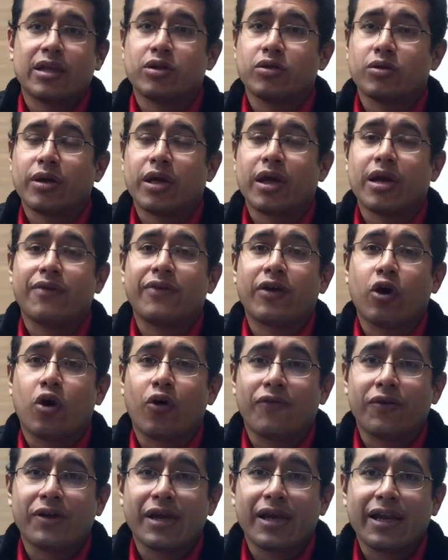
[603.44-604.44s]
it took care of the
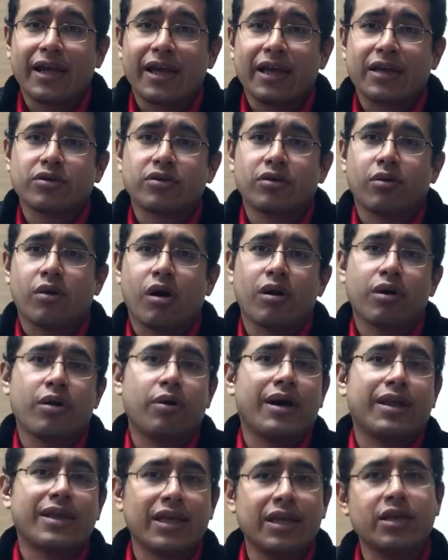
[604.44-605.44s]
overheating issue,
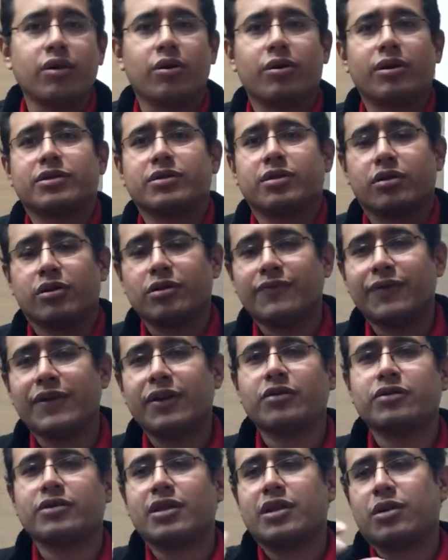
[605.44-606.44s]
although I did notice on those
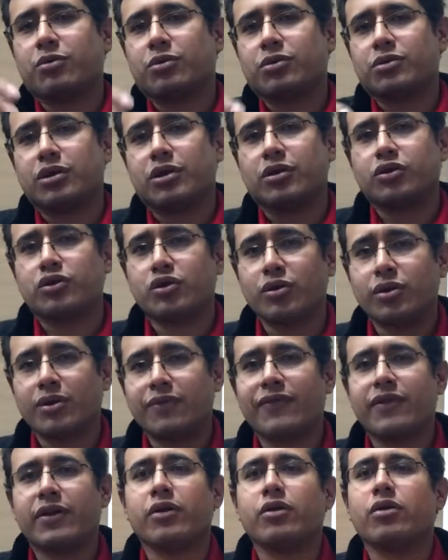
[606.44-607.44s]
videos that they were still
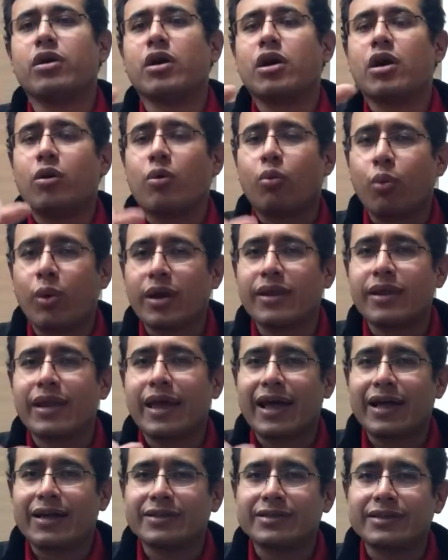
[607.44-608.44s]
shooting video with the
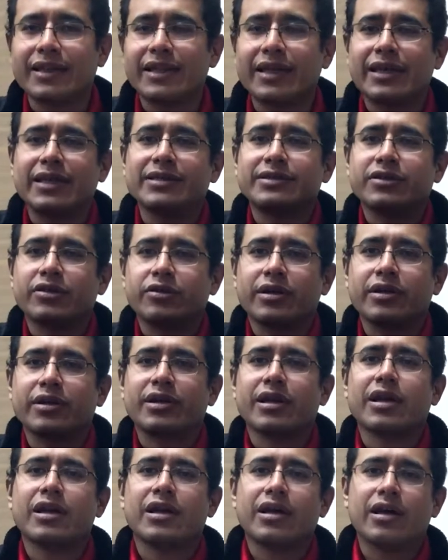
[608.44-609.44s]
LCD
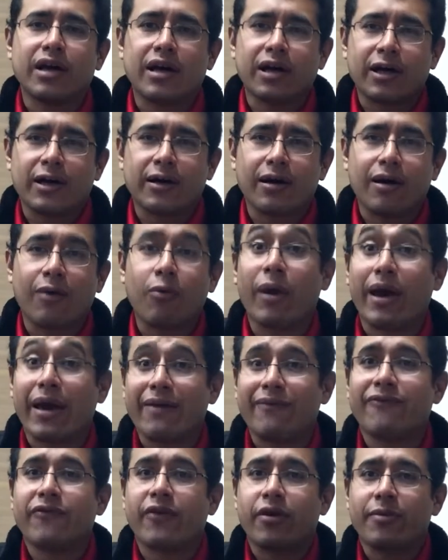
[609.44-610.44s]
screen
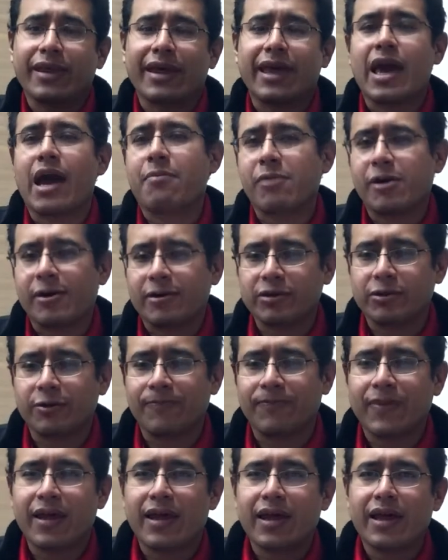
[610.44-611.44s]
away from the camera.
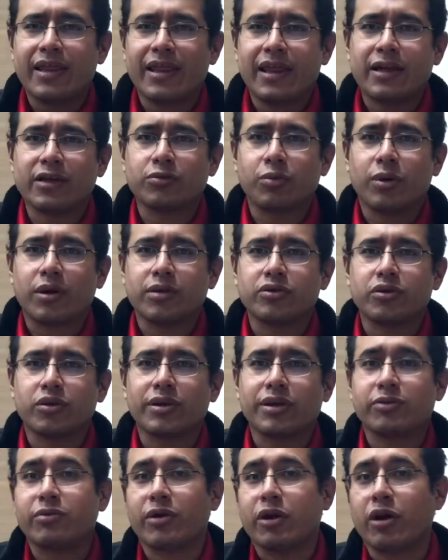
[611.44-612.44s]
So that is what
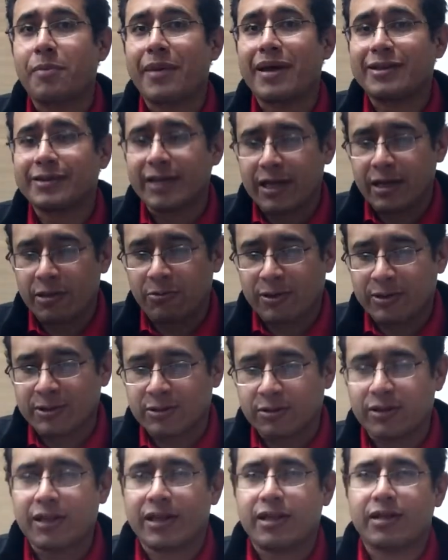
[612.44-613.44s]
Sony recommends anyway,
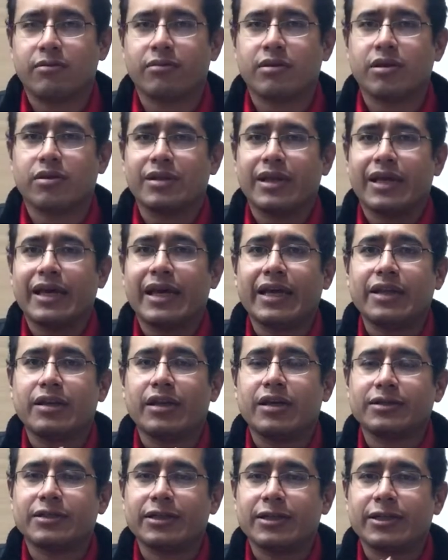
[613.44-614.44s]
so that, you know, the heat
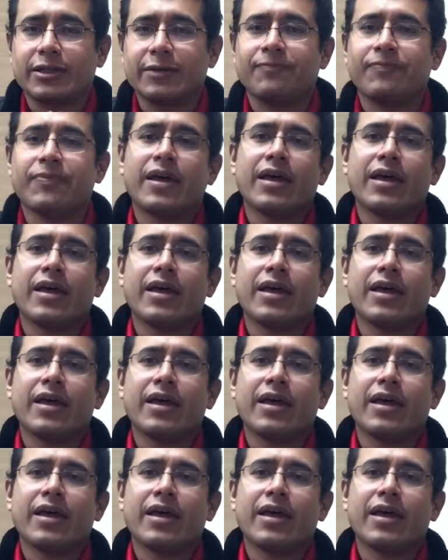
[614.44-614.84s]
doesn't